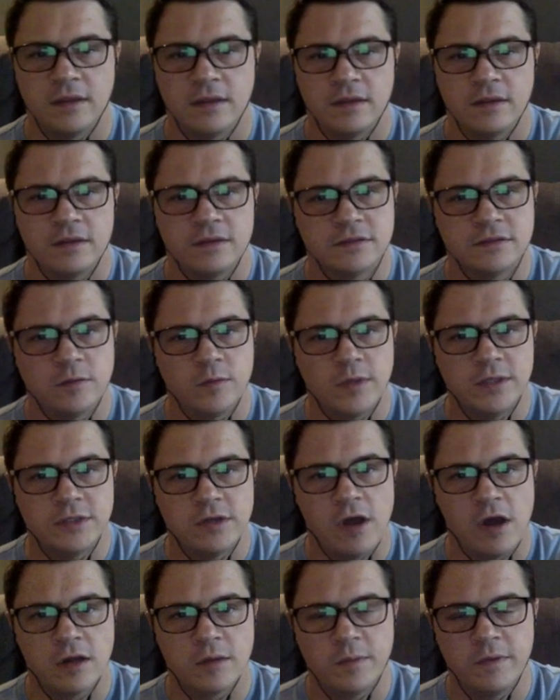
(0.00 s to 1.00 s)
So we
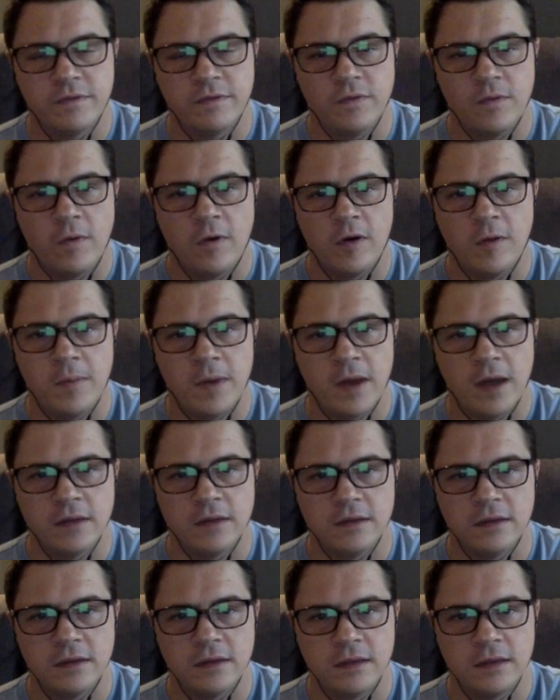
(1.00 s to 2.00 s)
talked before about
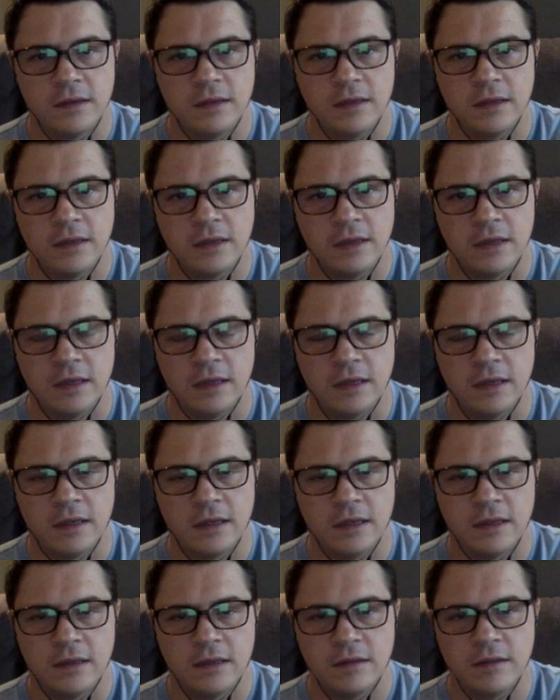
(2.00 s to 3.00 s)

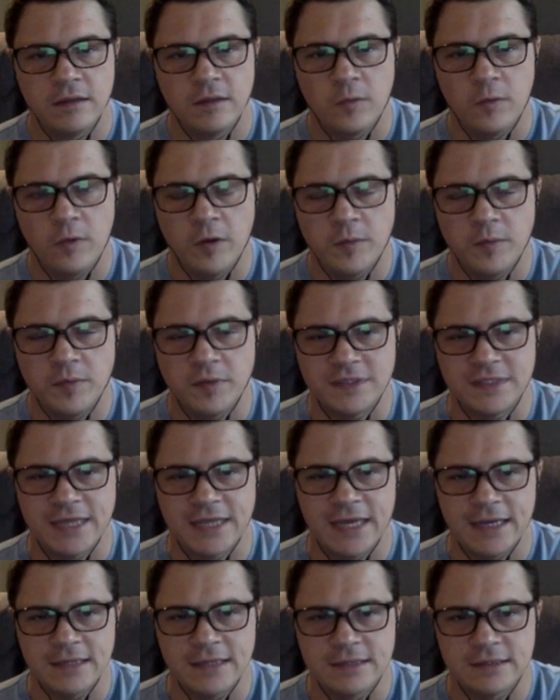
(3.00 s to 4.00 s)
the word
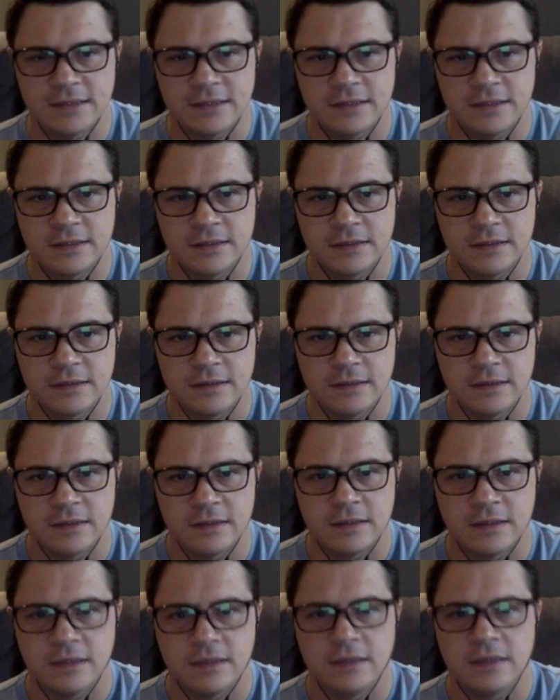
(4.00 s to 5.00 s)
protect,
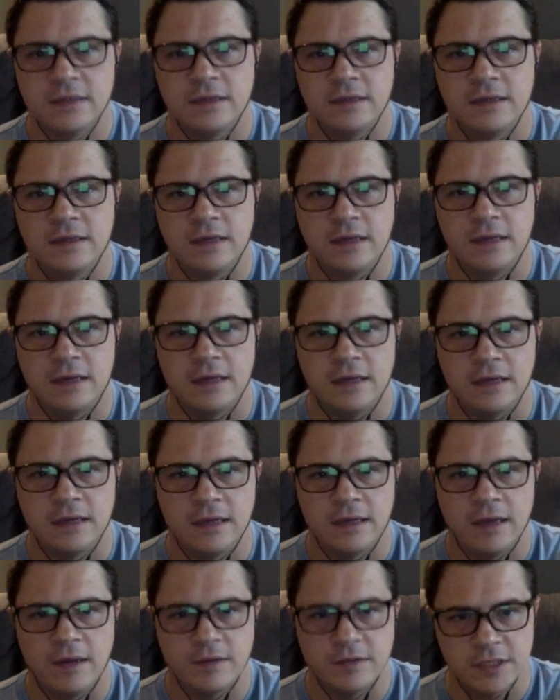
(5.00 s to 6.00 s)

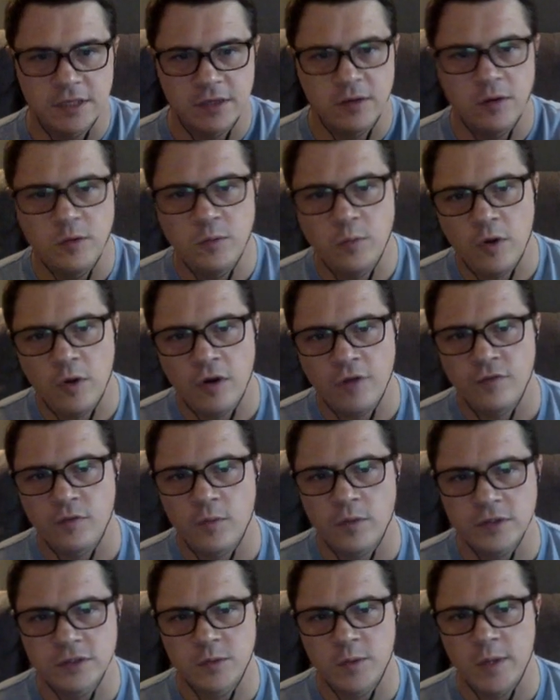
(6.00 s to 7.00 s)
how it's a good word for
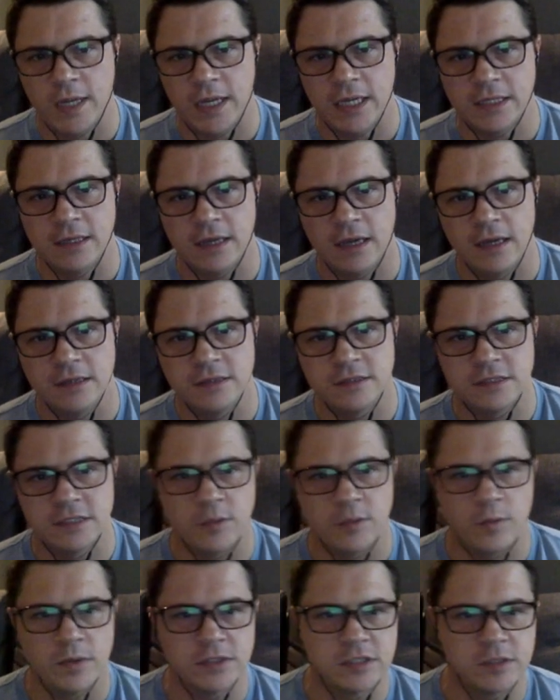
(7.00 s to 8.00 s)
what Squeaky does. She
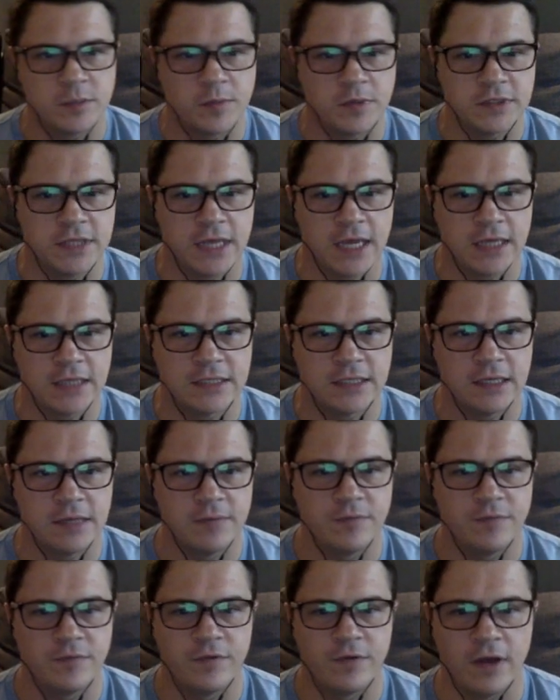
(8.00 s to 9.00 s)
wants to protect him
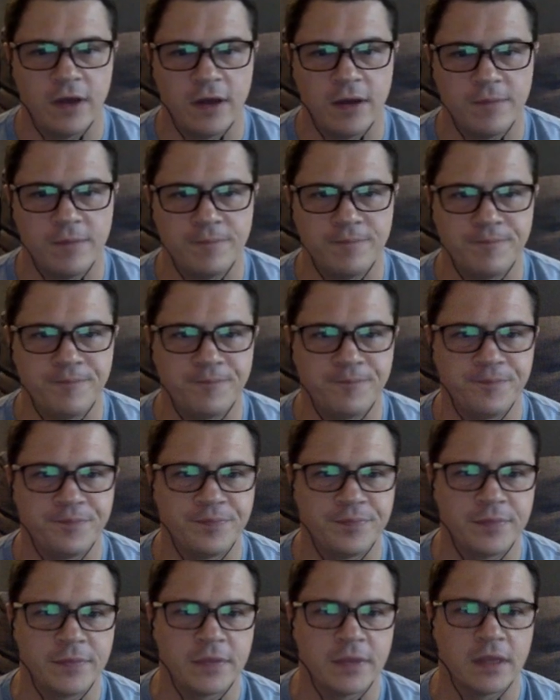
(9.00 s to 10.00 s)
from
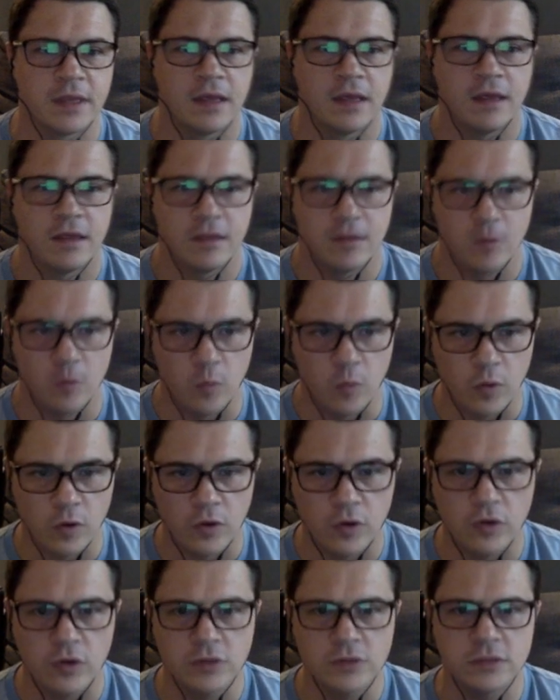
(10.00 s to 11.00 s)
the
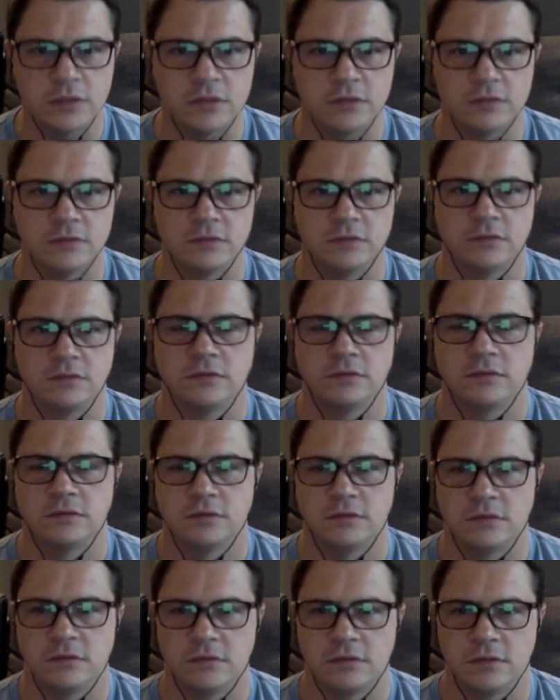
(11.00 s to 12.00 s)
world,
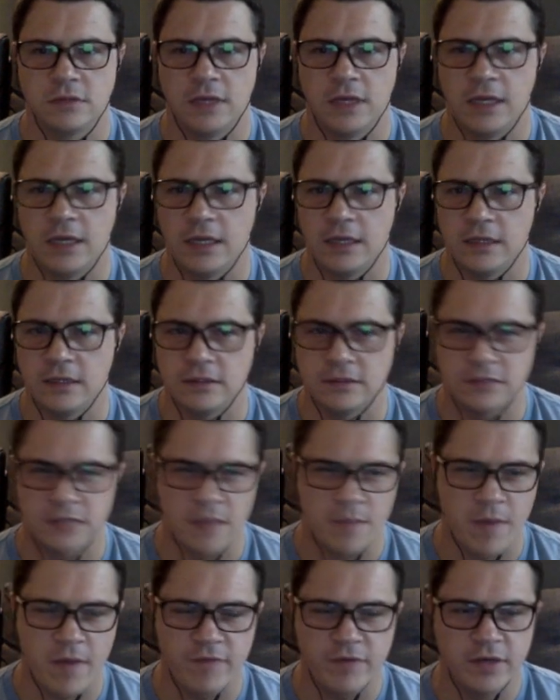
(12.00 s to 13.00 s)
and some
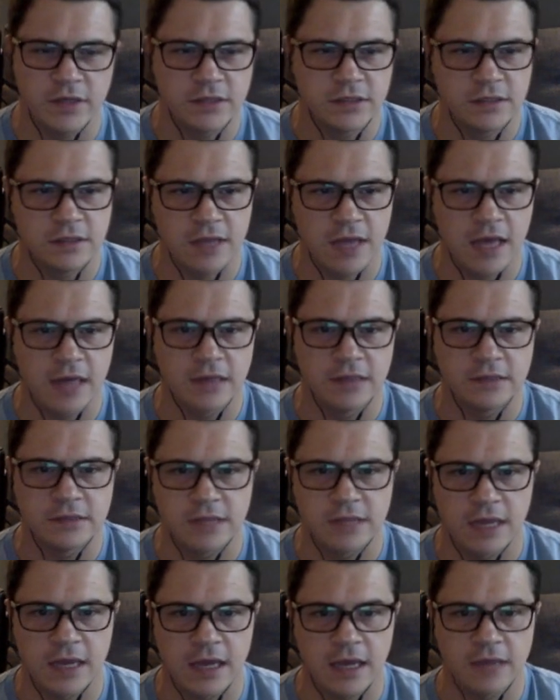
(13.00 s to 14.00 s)
evidence of that is
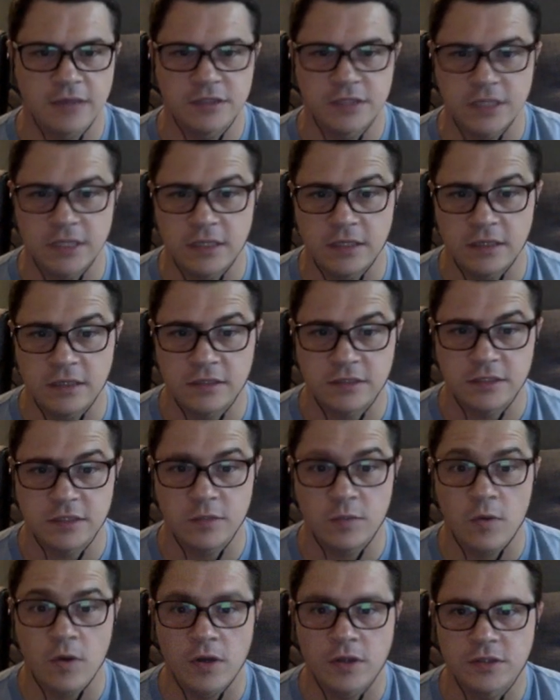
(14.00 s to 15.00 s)
how she
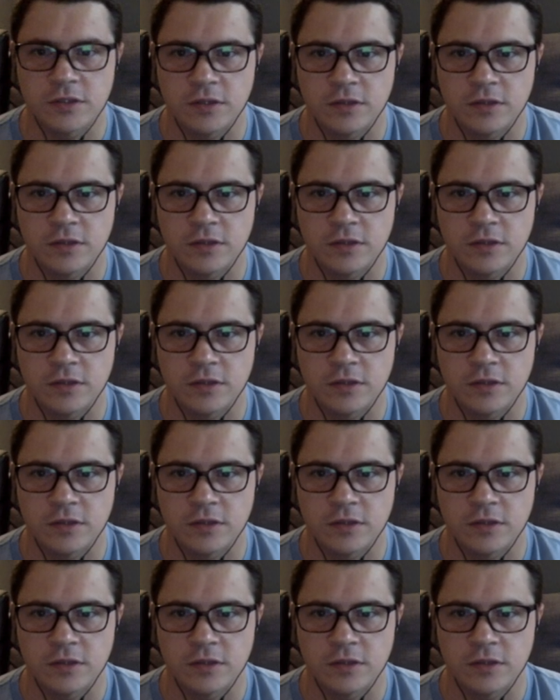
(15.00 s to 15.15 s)
walks